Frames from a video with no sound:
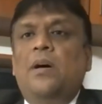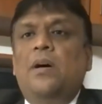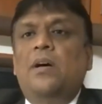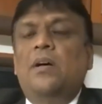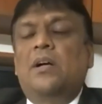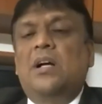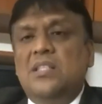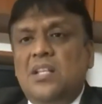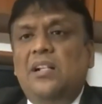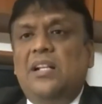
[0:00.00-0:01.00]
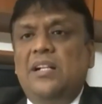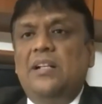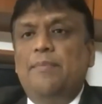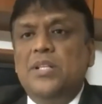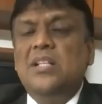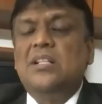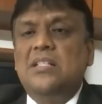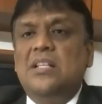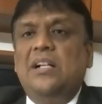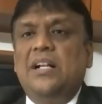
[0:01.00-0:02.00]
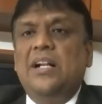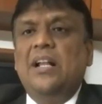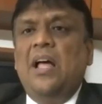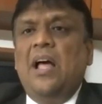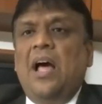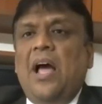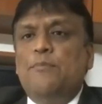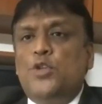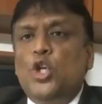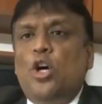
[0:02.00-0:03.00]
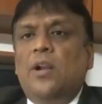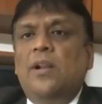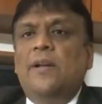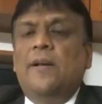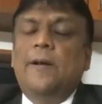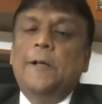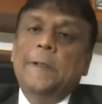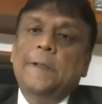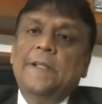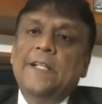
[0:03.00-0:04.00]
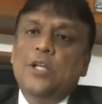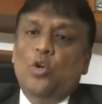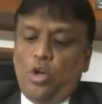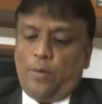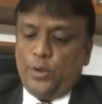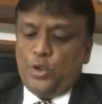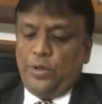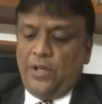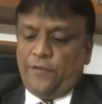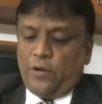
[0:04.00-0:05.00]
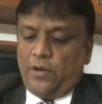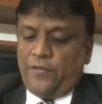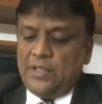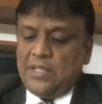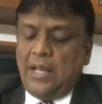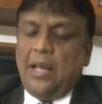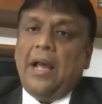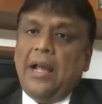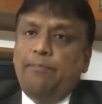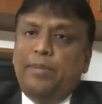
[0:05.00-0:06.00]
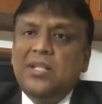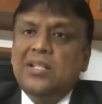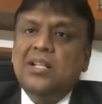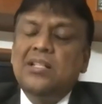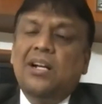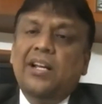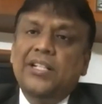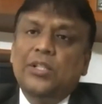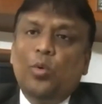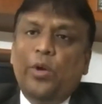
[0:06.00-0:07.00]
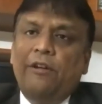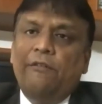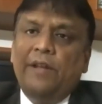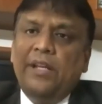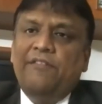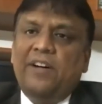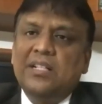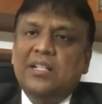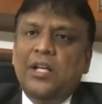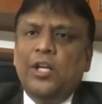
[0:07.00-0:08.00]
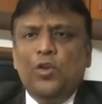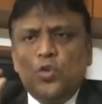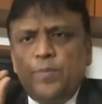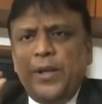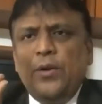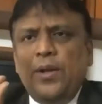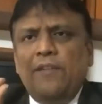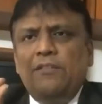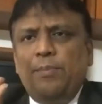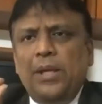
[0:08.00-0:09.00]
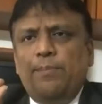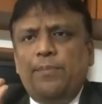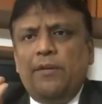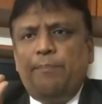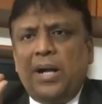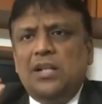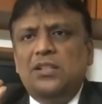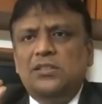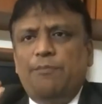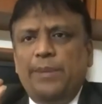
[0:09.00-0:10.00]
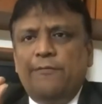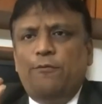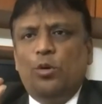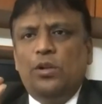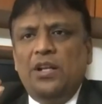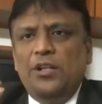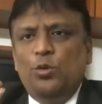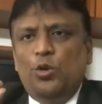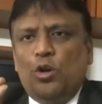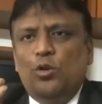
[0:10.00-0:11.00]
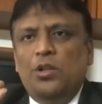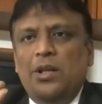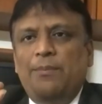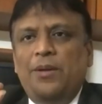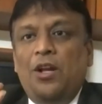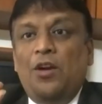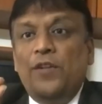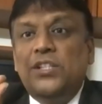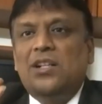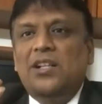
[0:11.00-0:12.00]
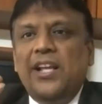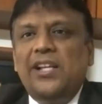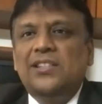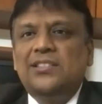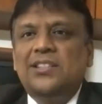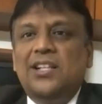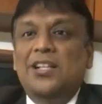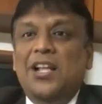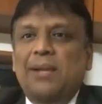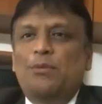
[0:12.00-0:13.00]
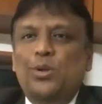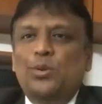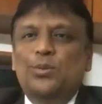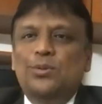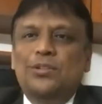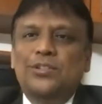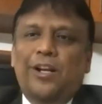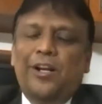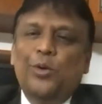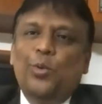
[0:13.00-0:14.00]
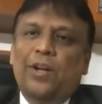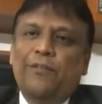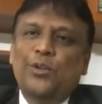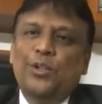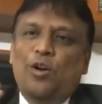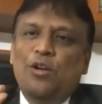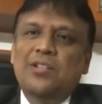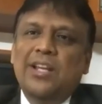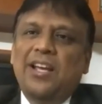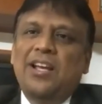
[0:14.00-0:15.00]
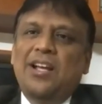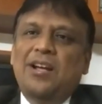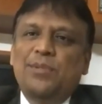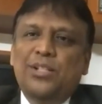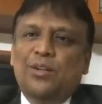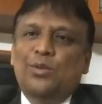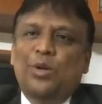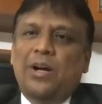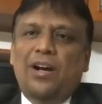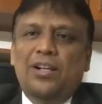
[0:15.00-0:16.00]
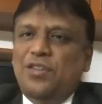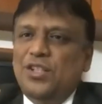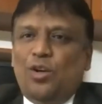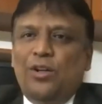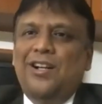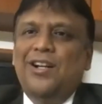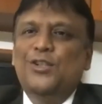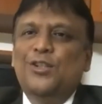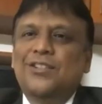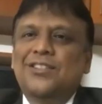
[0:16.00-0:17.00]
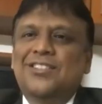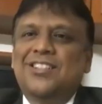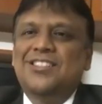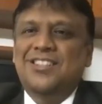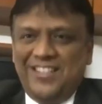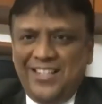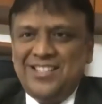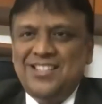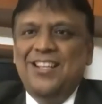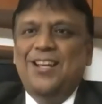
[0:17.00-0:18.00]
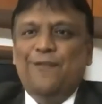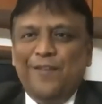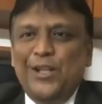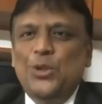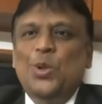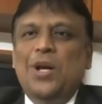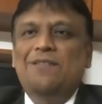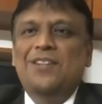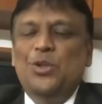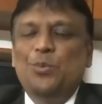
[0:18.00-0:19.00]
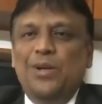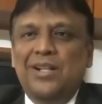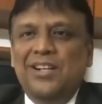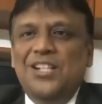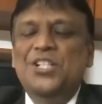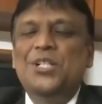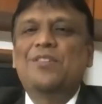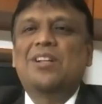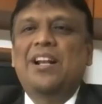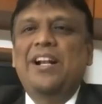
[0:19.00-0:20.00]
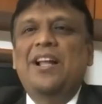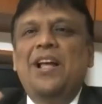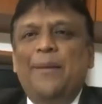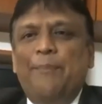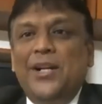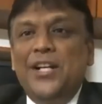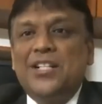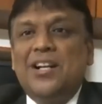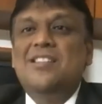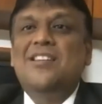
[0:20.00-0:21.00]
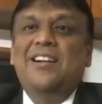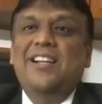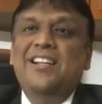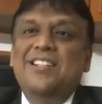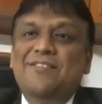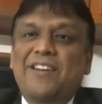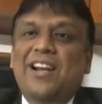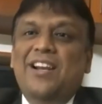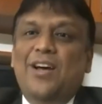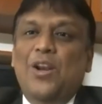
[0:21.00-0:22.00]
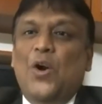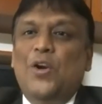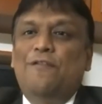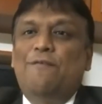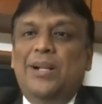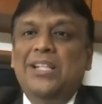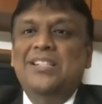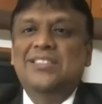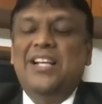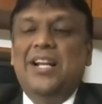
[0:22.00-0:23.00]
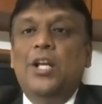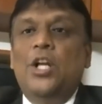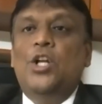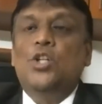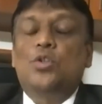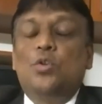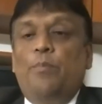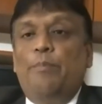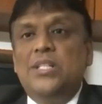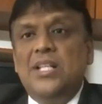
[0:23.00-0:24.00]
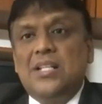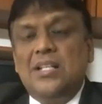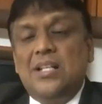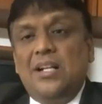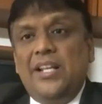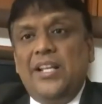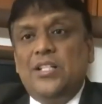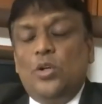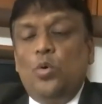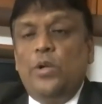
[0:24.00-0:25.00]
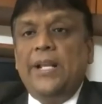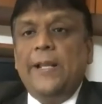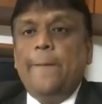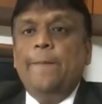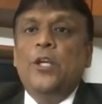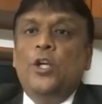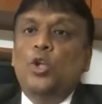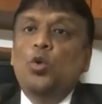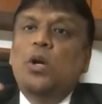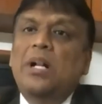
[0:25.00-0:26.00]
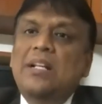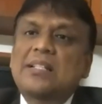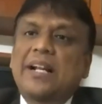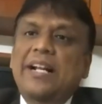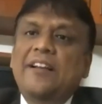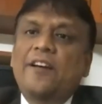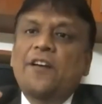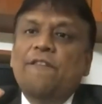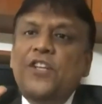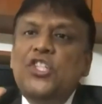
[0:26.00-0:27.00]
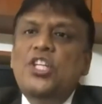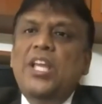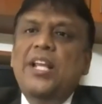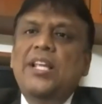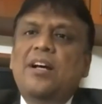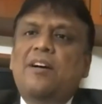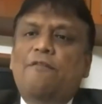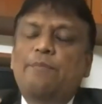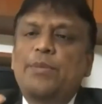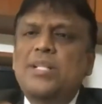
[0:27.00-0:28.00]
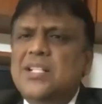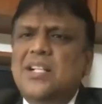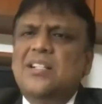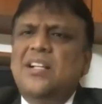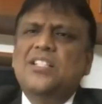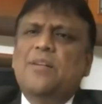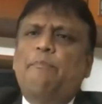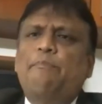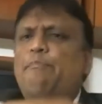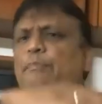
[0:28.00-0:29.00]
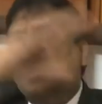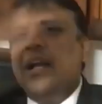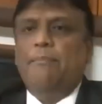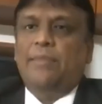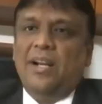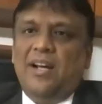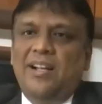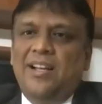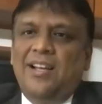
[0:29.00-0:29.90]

uh, consultant, a business consultant, I'm sure uh, there's a good opportunity for all of us. And business consulting is growing very fast. You speak to any of the uh, partners of Big Four and you talk to them, which are the areas they're able to generate good revenue. They all say, Mr. Raghu, as far as audit and assurance is concerned, yes, we need to have that to build a relationship with the client, but it's consulting is where a lot of money is there. So business consulting is a good area. You can decide which area of business consulting is a big umbrella.